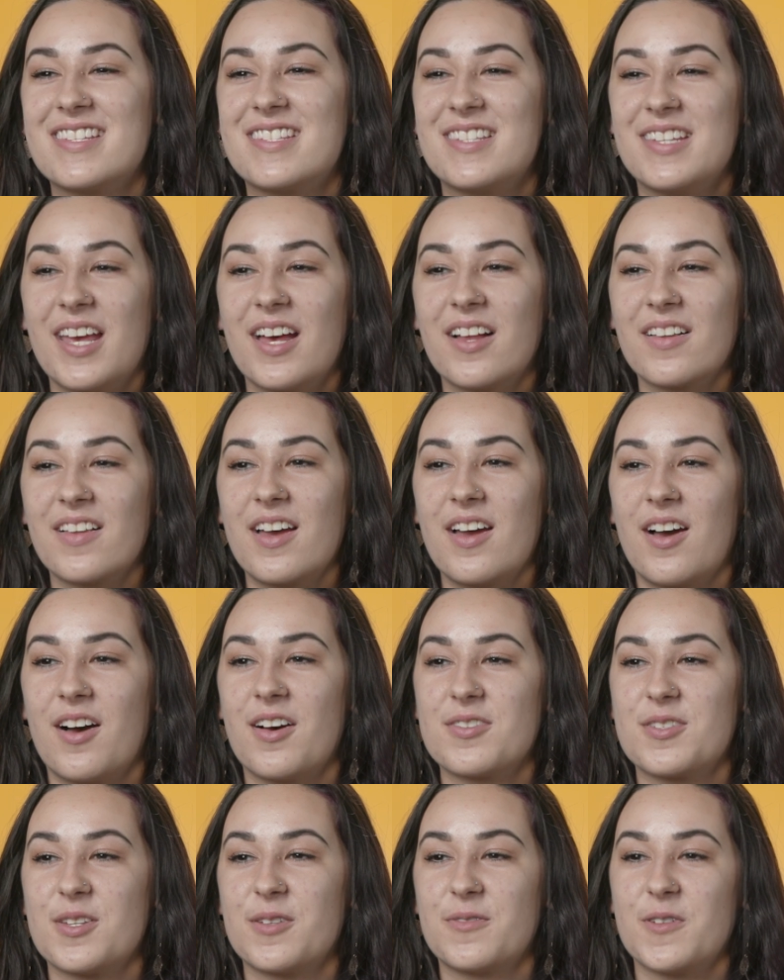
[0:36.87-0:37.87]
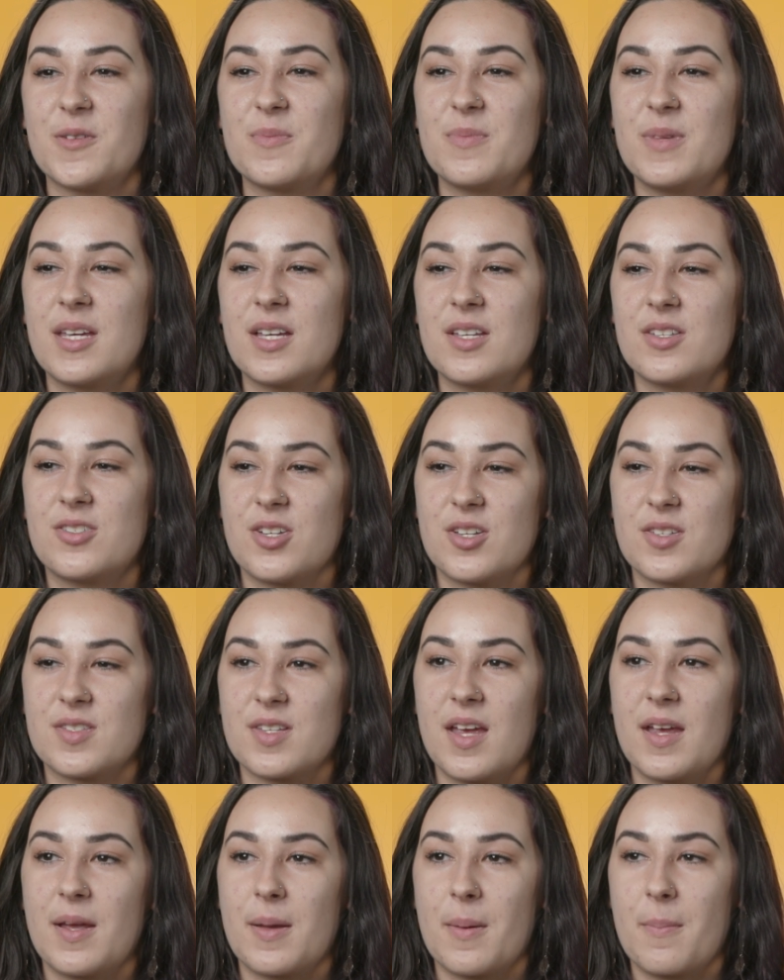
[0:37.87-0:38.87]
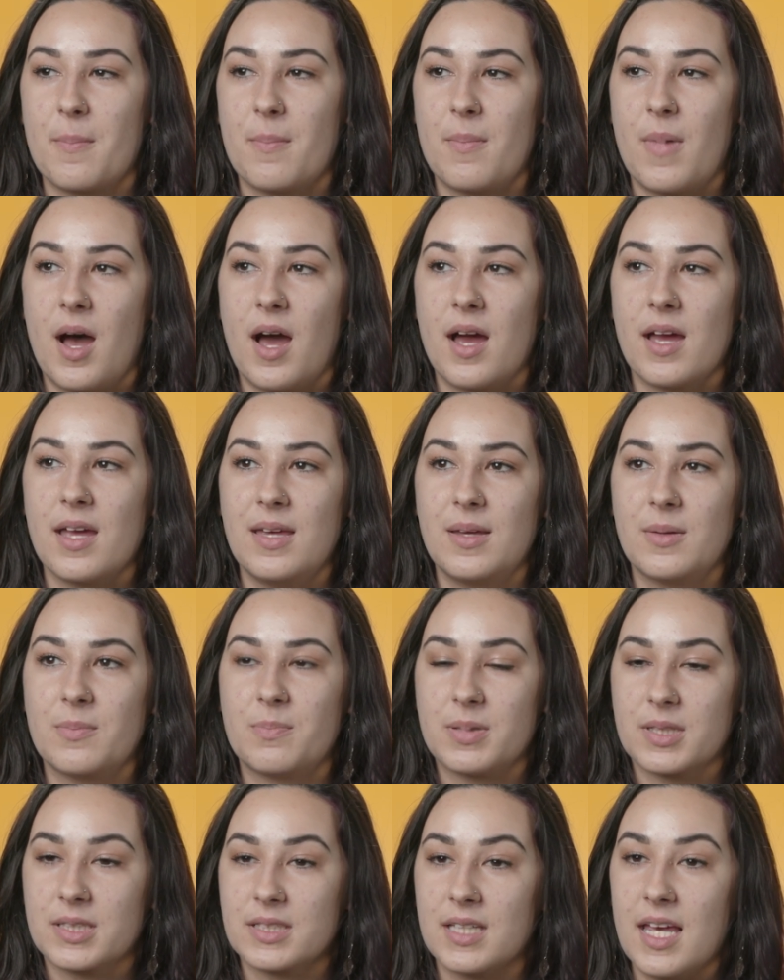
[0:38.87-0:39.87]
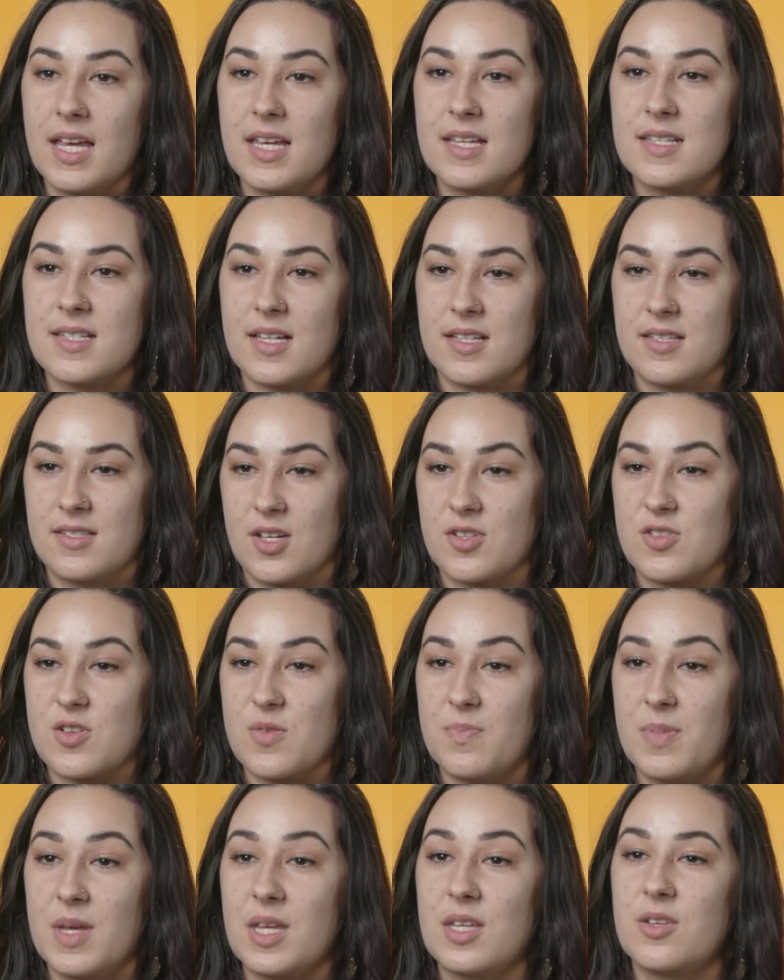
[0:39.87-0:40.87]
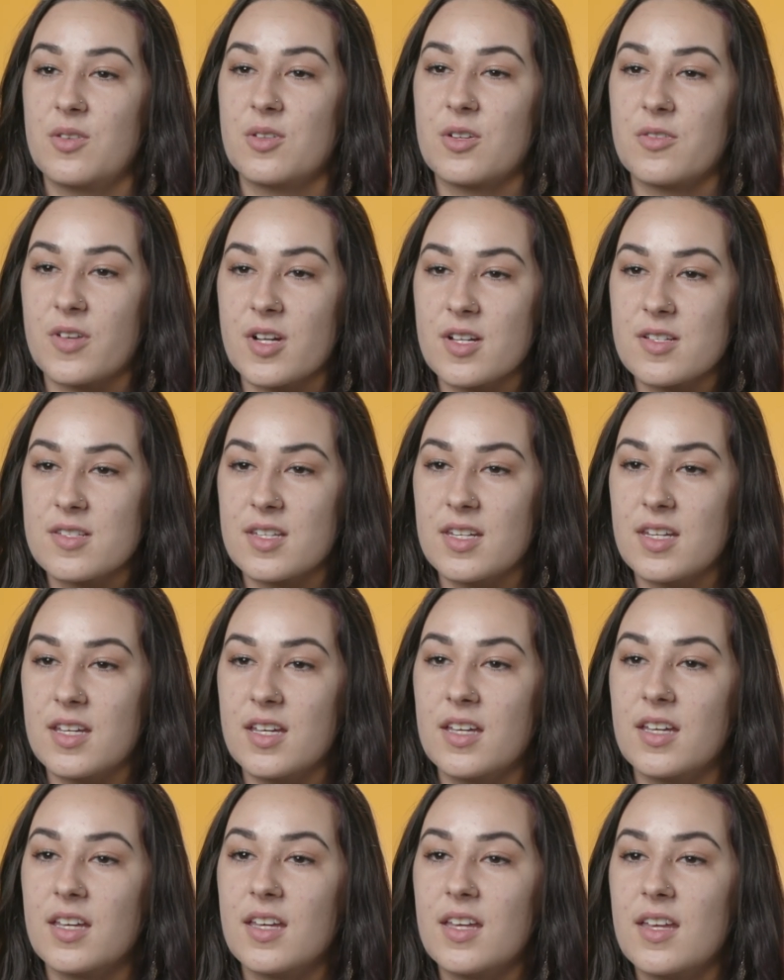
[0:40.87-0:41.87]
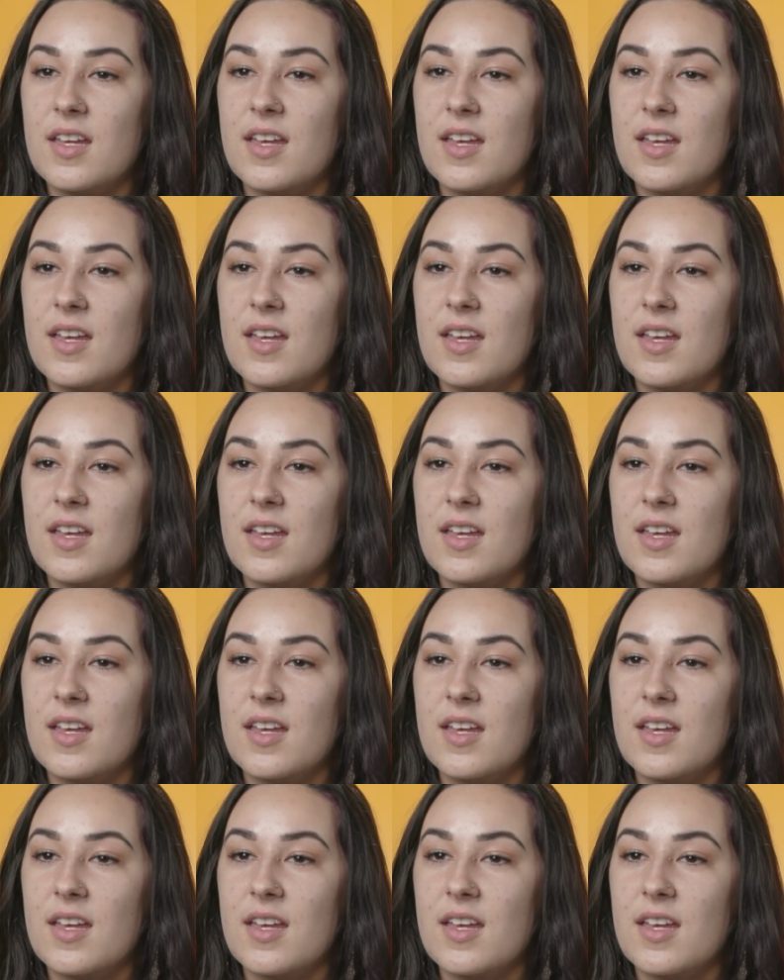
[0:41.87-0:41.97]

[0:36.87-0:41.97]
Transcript: cla also for me is just like my place at such a big university